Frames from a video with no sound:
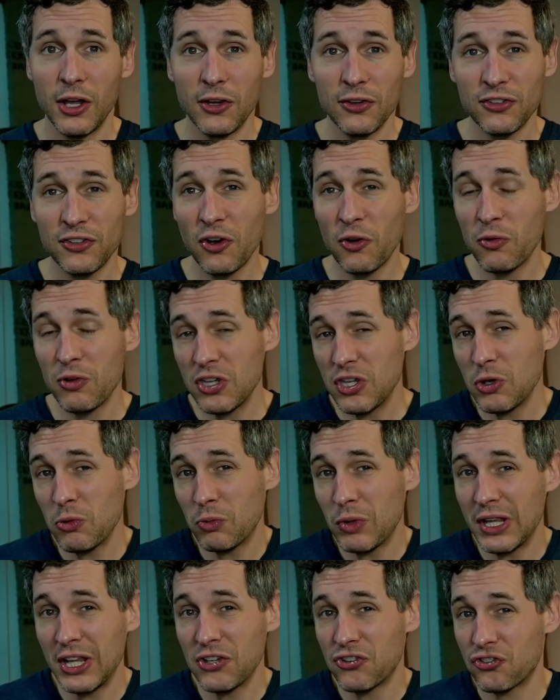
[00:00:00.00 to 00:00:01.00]
so you
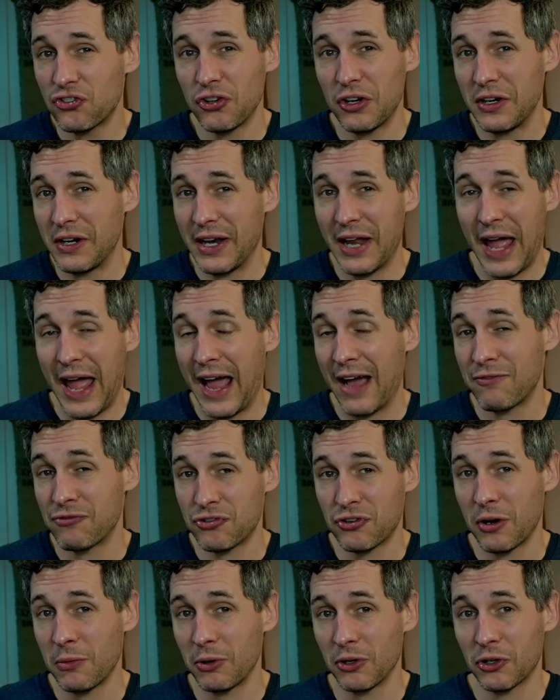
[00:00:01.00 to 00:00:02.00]
really shouldn't have
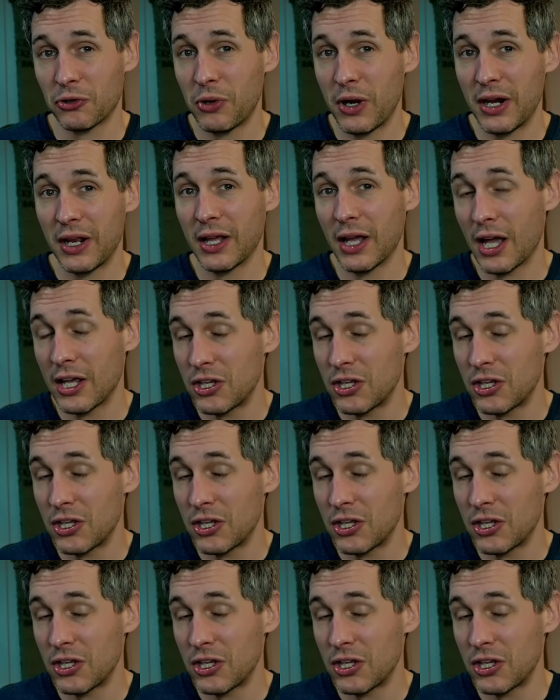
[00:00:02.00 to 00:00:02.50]
trouble creating